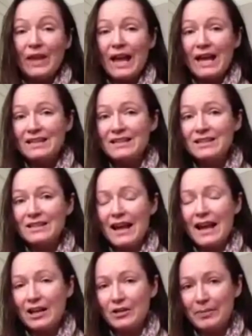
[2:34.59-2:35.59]
and
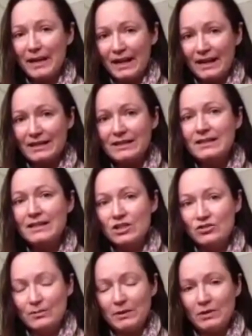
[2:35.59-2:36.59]
helping
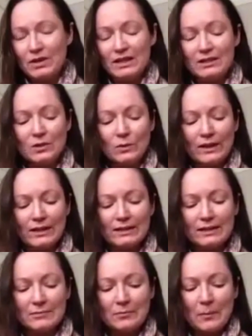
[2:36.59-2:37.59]
distribute his
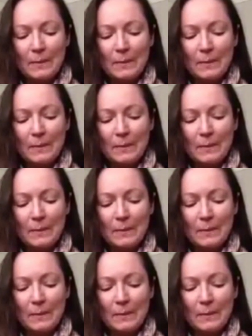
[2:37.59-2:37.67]
tweets.